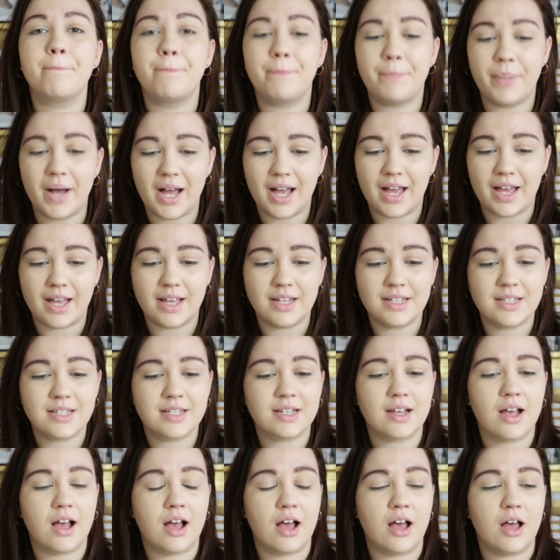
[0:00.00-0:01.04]

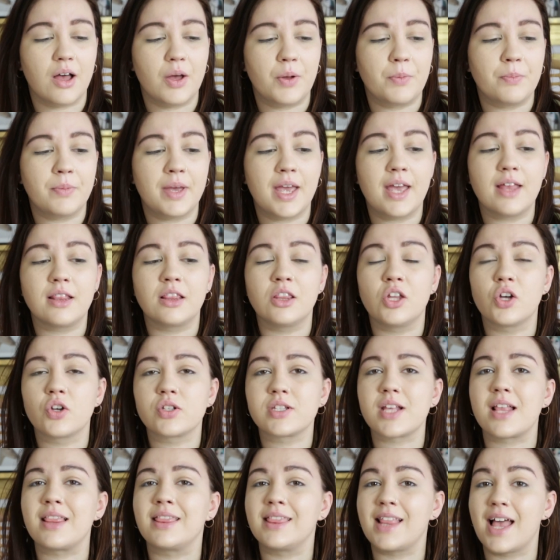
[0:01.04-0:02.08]
but it
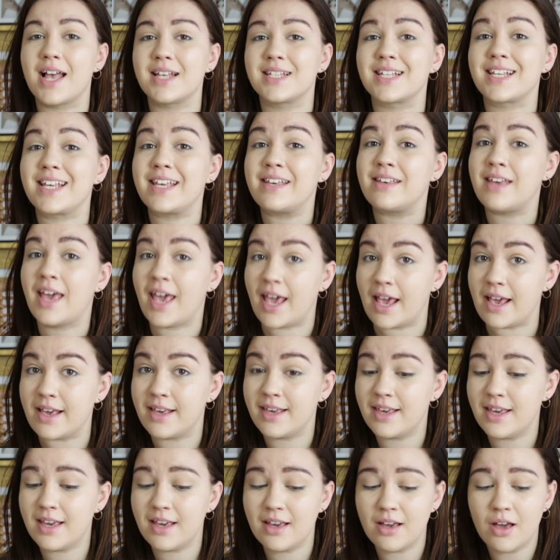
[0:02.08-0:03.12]
looks less
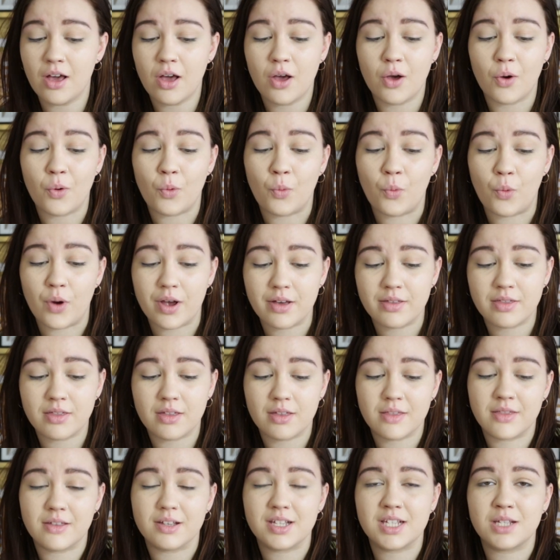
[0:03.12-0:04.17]
cakey with
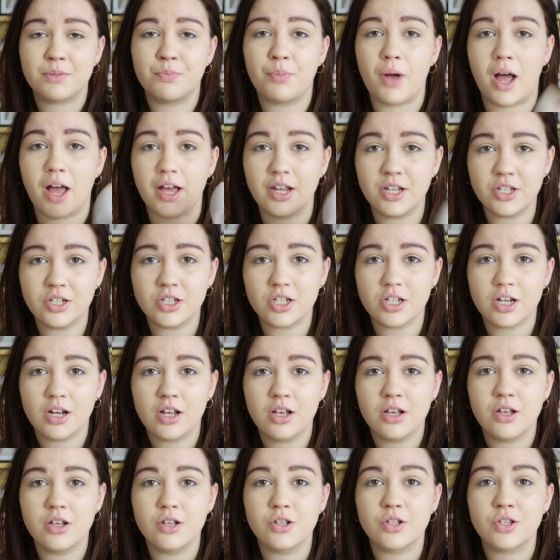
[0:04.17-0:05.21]
the sponge.
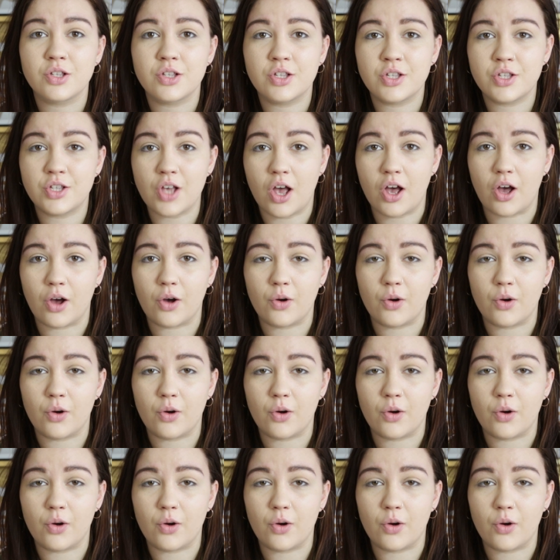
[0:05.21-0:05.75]
So,